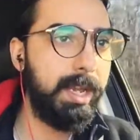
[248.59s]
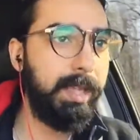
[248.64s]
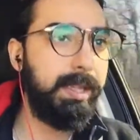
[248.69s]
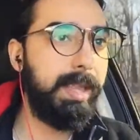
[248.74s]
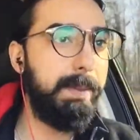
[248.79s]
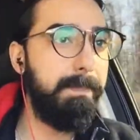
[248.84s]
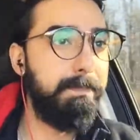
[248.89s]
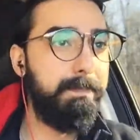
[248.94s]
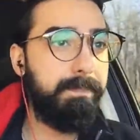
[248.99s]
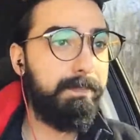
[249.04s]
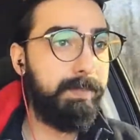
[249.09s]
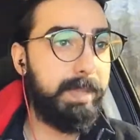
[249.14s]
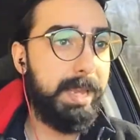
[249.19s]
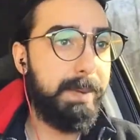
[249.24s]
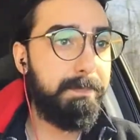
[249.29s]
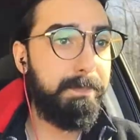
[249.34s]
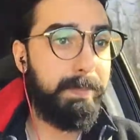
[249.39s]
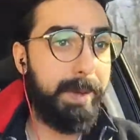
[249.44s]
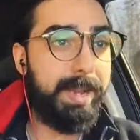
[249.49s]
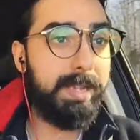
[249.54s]
They
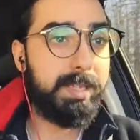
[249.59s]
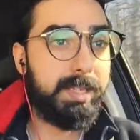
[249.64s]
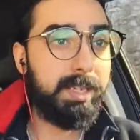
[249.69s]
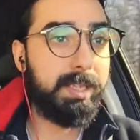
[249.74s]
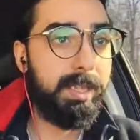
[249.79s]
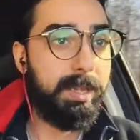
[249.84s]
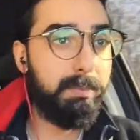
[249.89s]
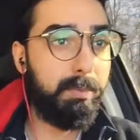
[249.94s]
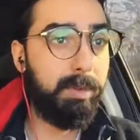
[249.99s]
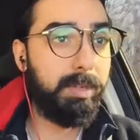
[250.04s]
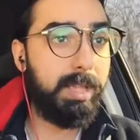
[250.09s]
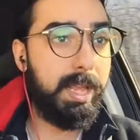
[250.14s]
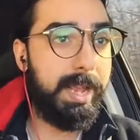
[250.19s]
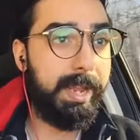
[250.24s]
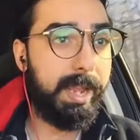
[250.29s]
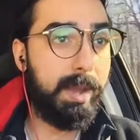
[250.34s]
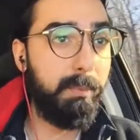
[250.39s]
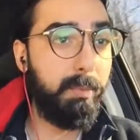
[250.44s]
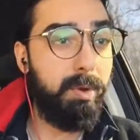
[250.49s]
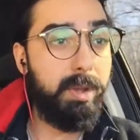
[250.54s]
basically were
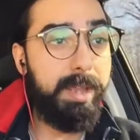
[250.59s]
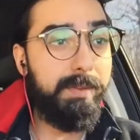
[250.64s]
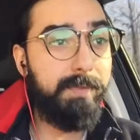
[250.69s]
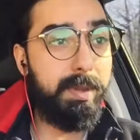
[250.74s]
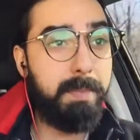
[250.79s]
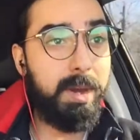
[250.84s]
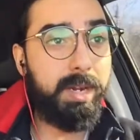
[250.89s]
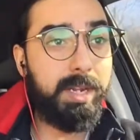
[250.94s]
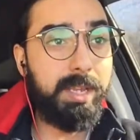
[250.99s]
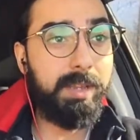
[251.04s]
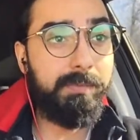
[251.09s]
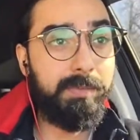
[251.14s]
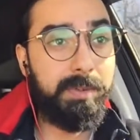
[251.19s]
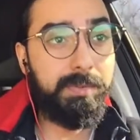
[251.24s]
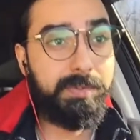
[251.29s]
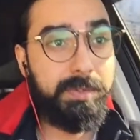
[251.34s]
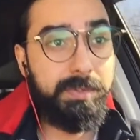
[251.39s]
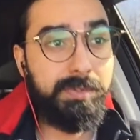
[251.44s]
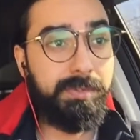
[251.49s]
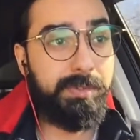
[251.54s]
like, we'll give you money if
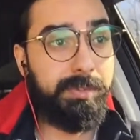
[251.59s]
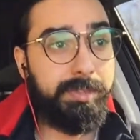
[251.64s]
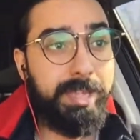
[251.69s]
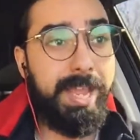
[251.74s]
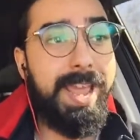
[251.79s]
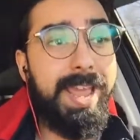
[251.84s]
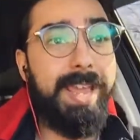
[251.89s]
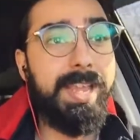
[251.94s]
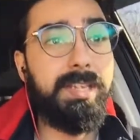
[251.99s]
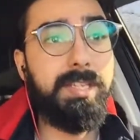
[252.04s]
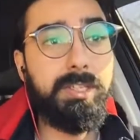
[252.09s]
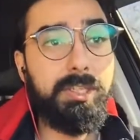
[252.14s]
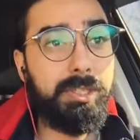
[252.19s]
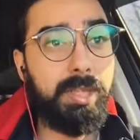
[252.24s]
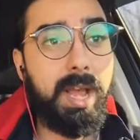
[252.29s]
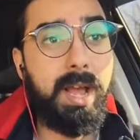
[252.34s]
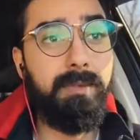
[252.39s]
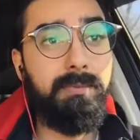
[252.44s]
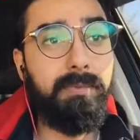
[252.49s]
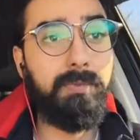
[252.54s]
you just say
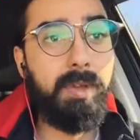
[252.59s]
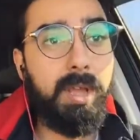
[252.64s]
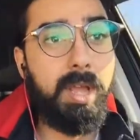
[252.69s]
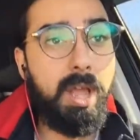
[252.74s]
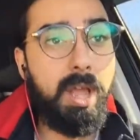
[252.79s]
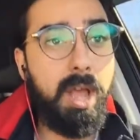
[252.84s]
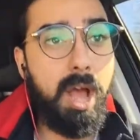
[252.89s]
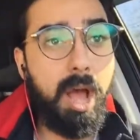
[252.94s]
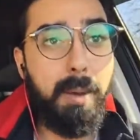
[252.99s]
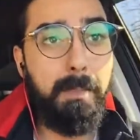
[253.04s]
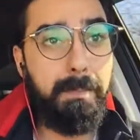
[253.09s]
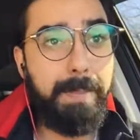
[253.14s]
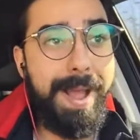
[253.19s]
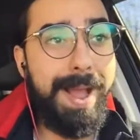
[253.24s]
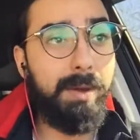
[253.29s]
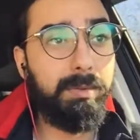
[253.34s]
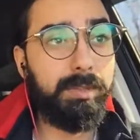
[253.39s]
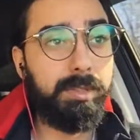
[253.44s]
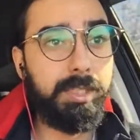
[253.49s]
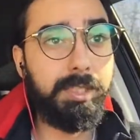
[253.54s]
stuff
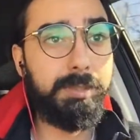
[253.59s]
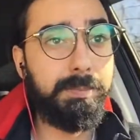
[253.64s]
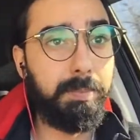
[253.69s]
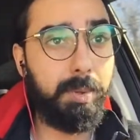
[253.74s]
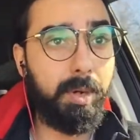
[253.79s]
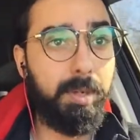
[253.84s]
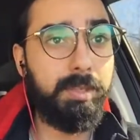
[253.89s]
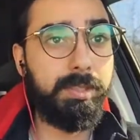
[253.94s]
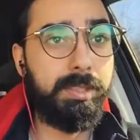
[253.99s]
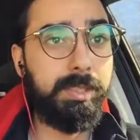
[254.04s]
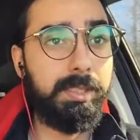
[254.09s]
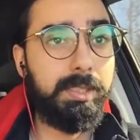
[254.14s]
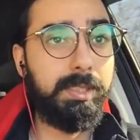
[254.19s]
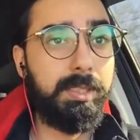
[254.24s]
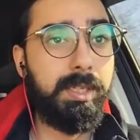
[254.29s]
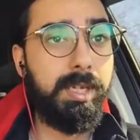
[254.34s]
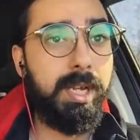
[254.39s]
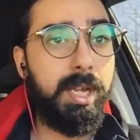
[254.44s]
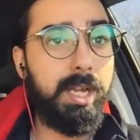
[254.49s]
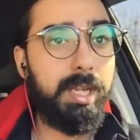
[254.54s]
about this
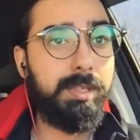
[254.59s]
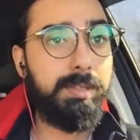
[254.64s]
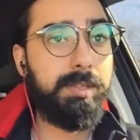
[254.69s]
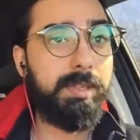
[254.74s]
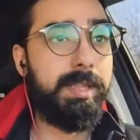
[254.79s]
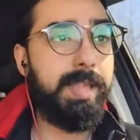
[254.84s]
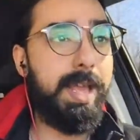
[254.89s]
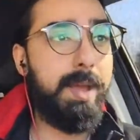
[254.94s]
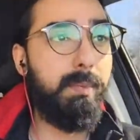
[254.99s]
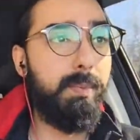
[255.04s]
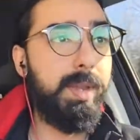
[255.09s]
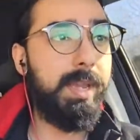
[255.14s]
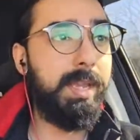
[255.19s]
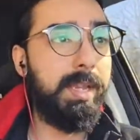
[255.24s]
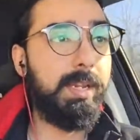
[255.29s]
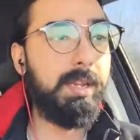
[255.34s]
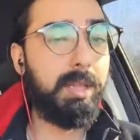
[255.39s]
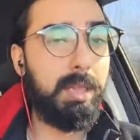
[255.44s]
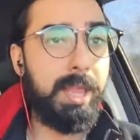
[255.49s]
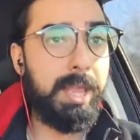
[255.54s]
person so that we
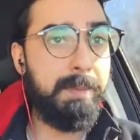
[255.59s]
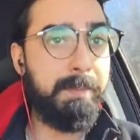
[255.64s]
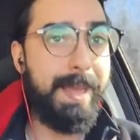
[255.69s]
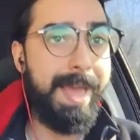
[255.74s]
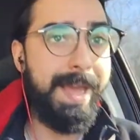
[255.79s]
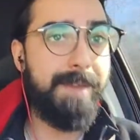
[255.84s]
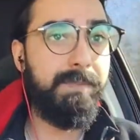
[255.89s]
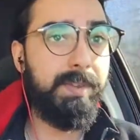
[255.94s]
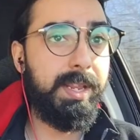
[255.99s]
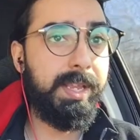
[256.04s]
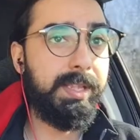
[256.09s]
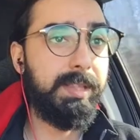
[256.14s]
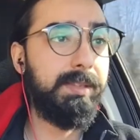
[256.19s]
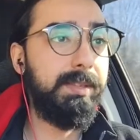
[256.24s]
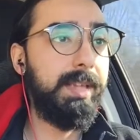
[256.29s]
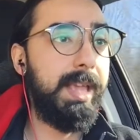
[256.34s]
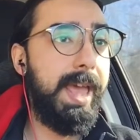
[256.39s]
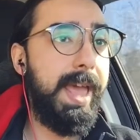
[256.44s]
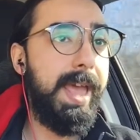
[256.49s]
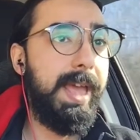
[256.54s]
can claim
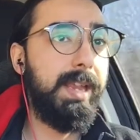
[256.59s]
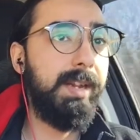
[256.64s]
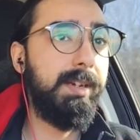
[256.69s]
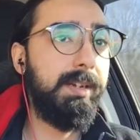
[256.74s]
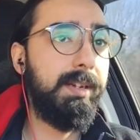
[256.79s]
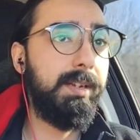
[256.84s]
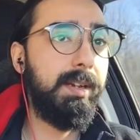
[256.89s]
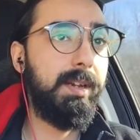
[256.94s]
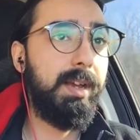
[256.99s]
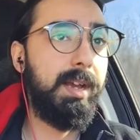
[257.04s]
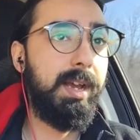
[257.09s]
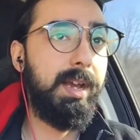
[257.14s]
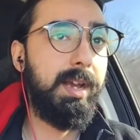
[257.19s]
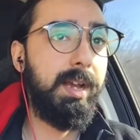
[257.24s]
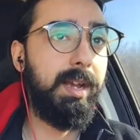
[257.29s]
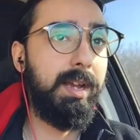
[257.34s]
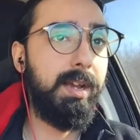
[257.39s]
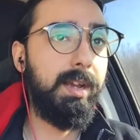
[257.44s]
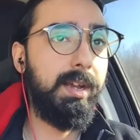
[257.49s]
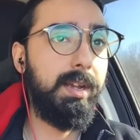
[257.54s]
evidence and
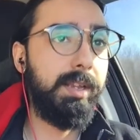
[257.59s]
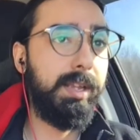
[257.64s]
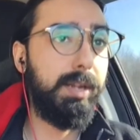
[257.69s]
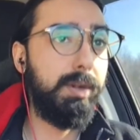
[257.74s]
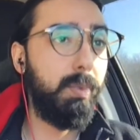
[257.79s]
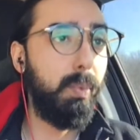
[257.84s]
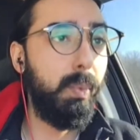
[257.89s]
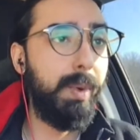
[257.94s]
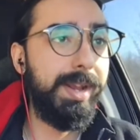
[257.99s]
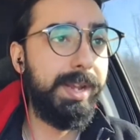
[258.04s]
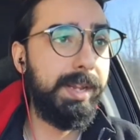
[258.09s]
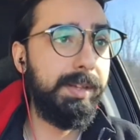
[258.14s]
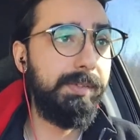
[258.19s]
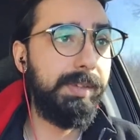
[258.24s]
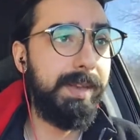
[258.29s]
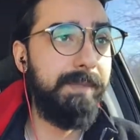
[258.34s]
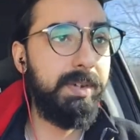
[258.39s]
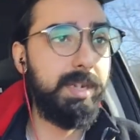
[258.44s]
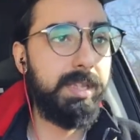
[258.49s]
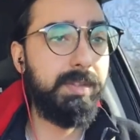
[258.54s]

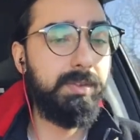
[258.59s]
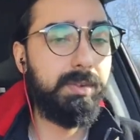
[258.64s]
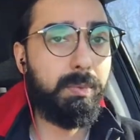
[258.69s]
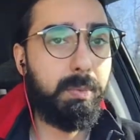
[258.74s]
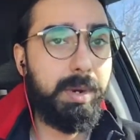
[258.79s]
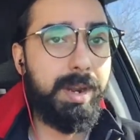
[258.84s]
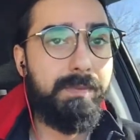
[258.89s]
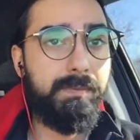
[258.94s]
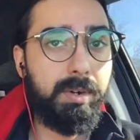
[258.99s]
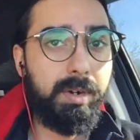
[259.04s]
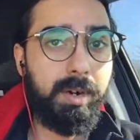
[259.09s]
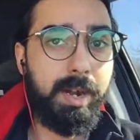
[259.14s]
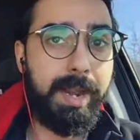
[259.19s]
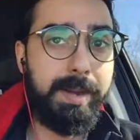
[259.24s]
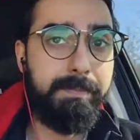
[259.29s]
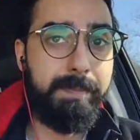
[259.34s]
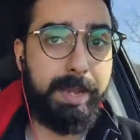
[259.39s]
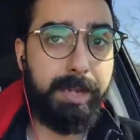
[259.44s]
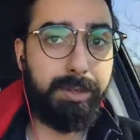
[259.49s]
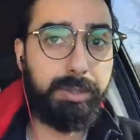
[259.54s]
witness evidence or whatever
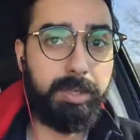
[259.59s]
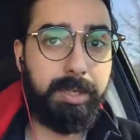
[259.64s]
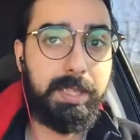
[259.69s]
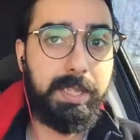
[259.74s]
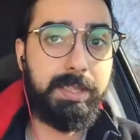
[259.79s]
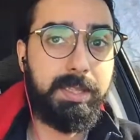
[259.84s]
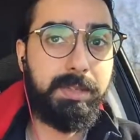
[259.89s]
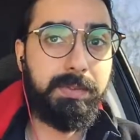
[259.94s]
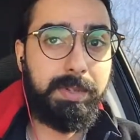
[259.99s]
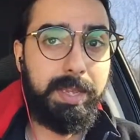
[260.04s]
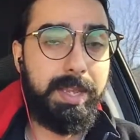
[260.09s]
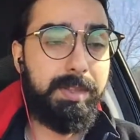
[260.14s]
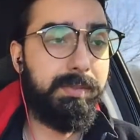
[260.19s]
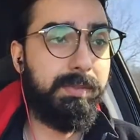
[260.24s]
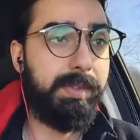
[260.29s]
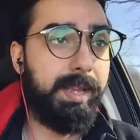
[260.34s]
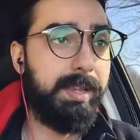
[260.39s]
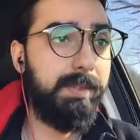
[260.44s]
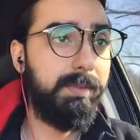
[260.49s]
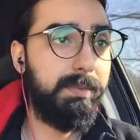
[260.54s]
and make sure that this kid
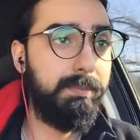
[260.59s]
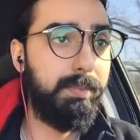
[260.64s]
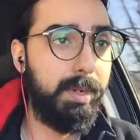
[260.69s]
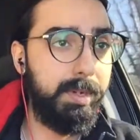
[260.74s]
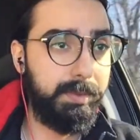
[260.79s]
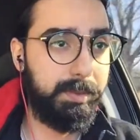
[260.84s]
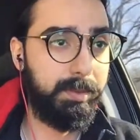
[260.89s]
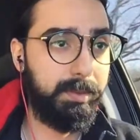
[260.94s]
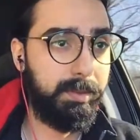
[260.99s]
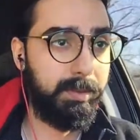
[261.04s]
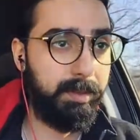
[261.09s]
stays in prison.